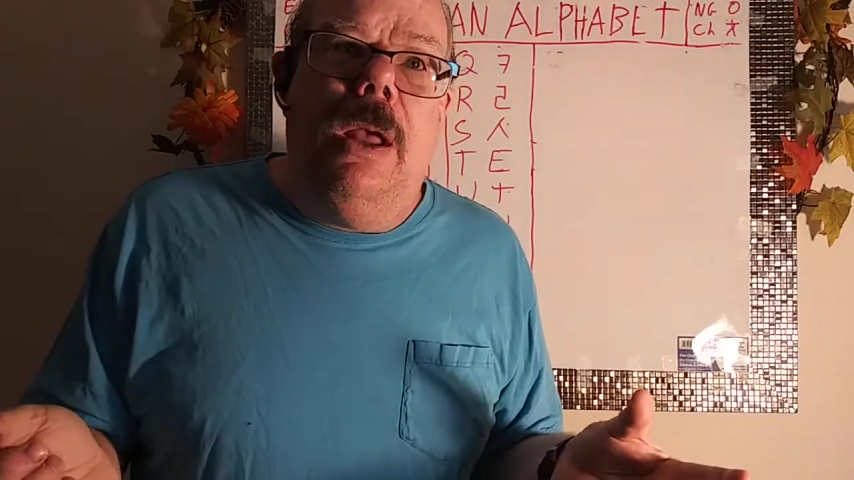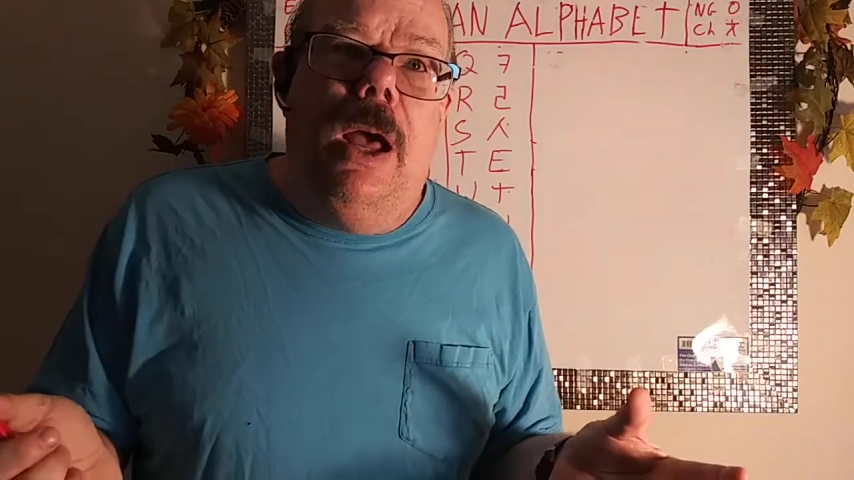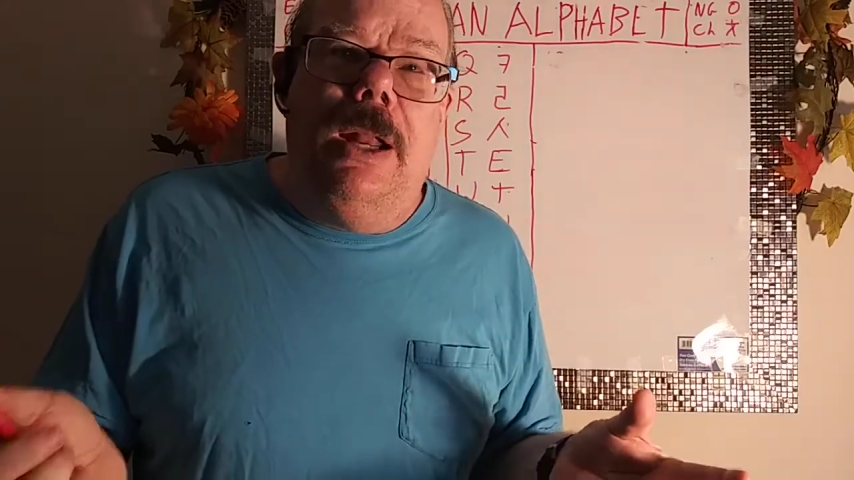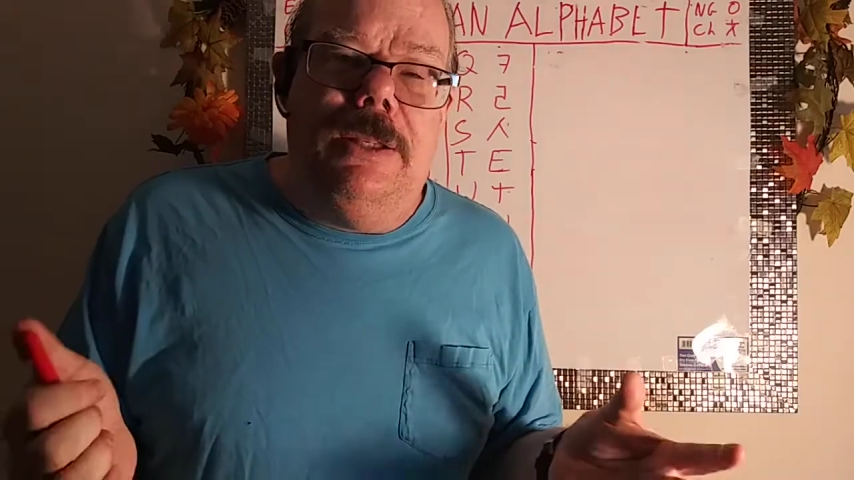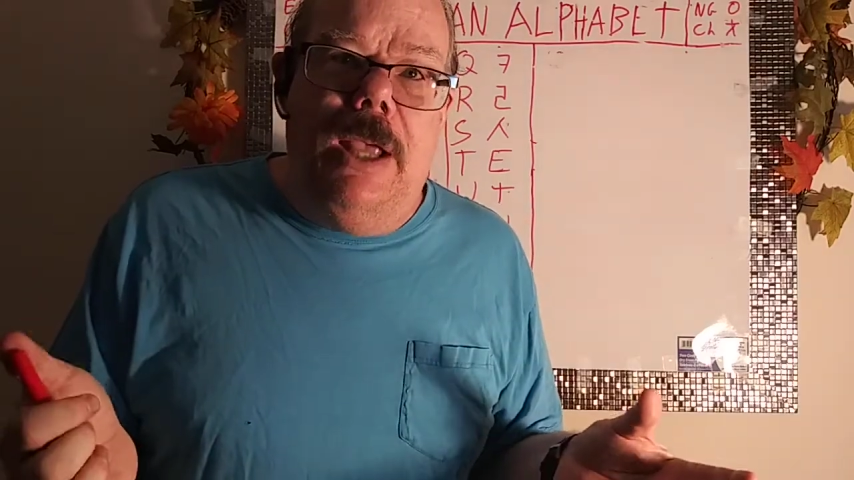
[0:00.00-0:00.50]

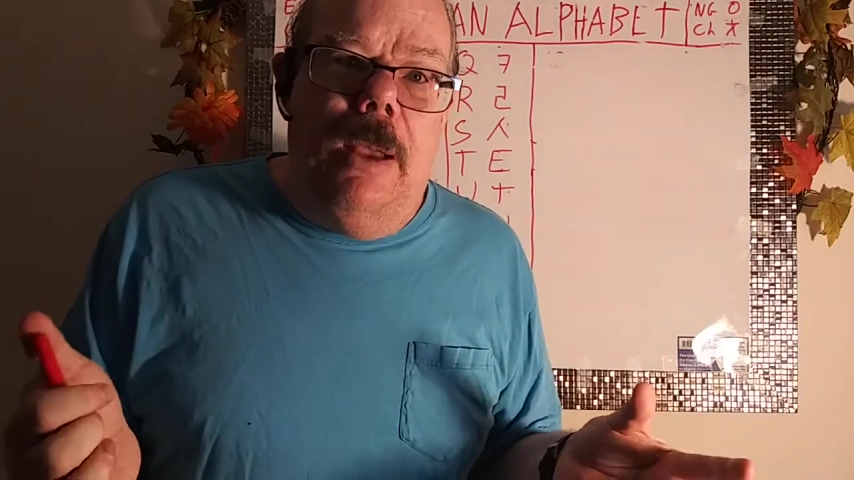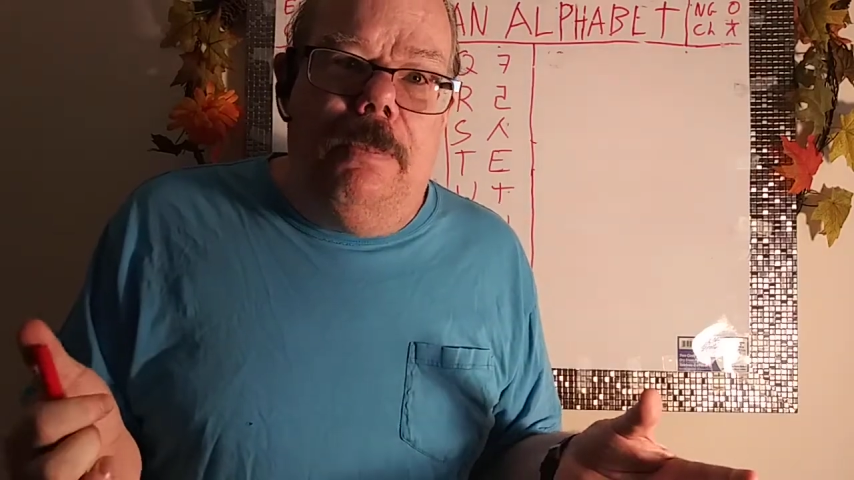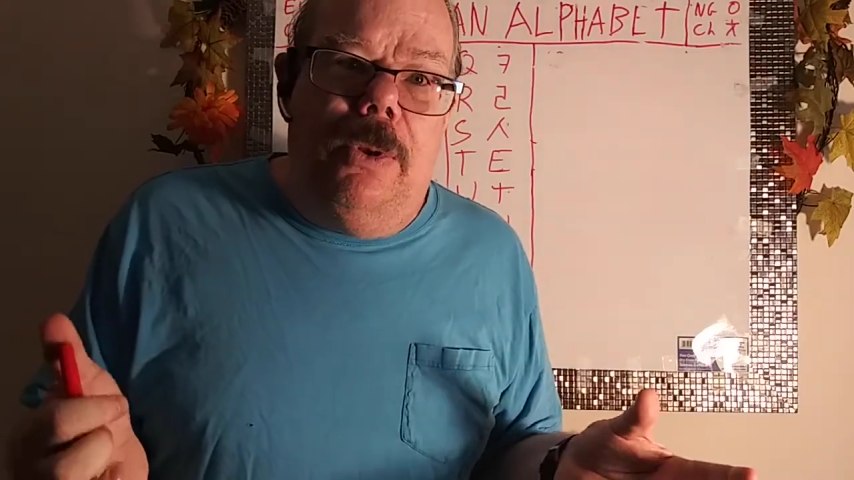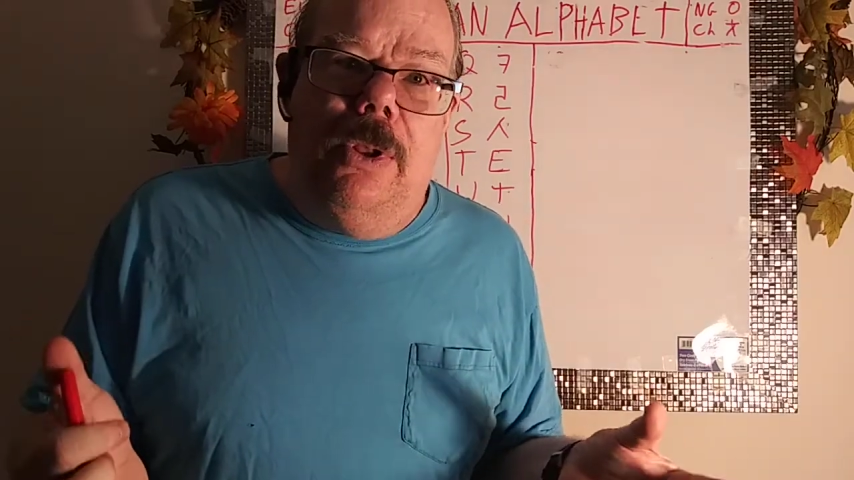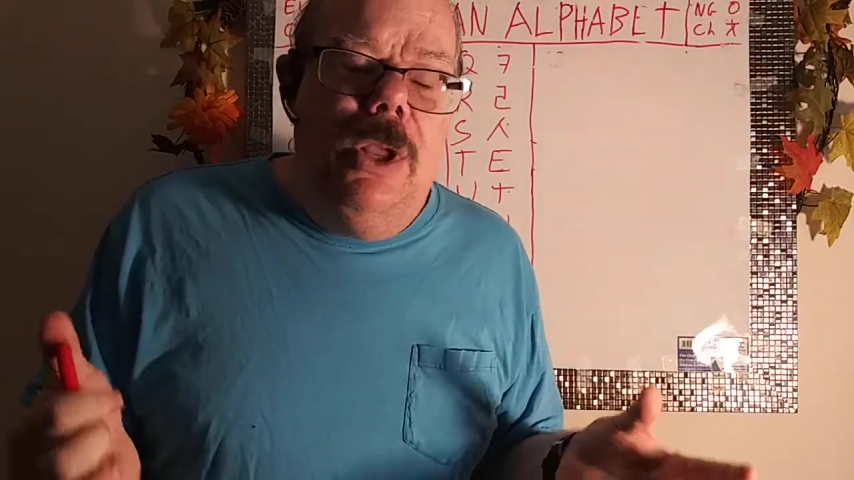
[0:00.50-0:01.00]
an
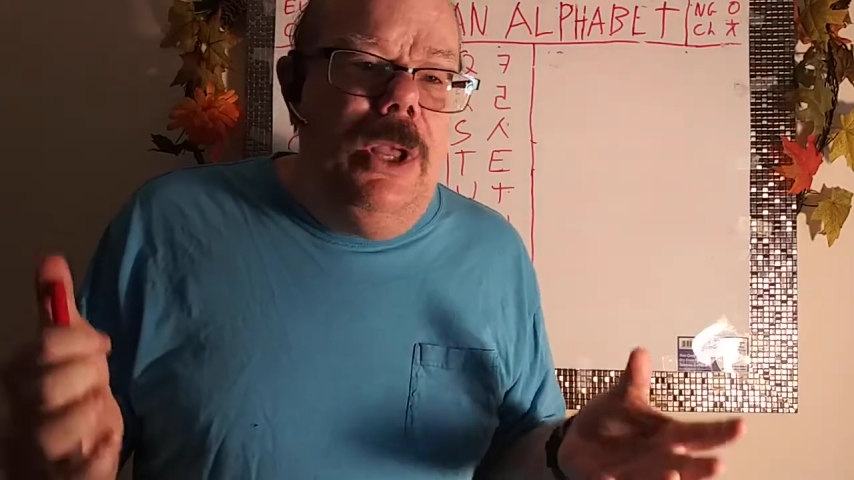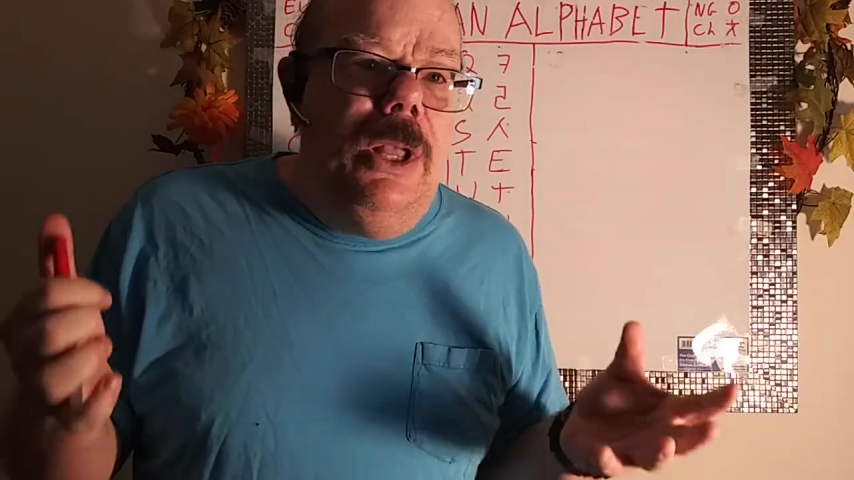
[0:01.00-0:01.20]
example.